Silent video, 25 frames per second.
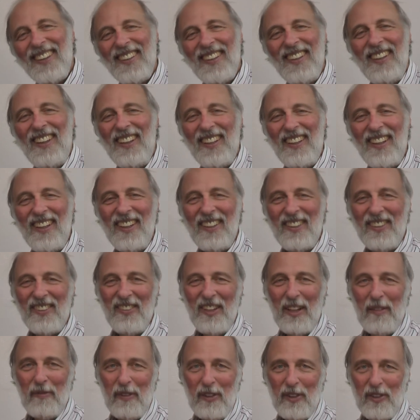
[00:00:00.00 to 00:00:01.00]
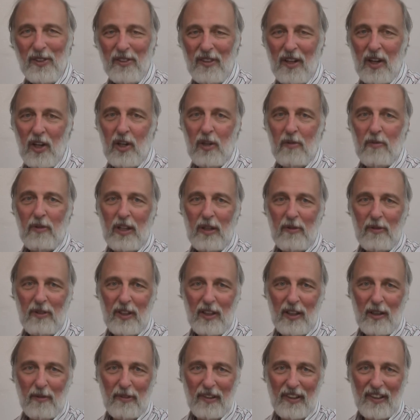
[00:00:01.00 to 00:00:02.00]
knock on her grandmother door, hey baby,
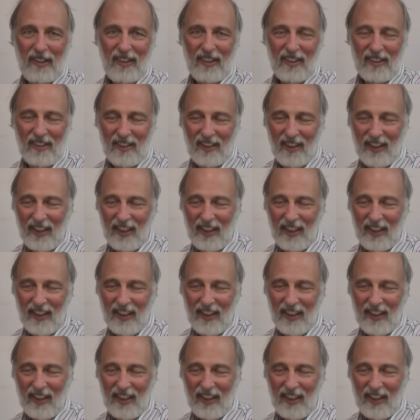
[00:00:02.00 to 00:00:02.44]
I'm here,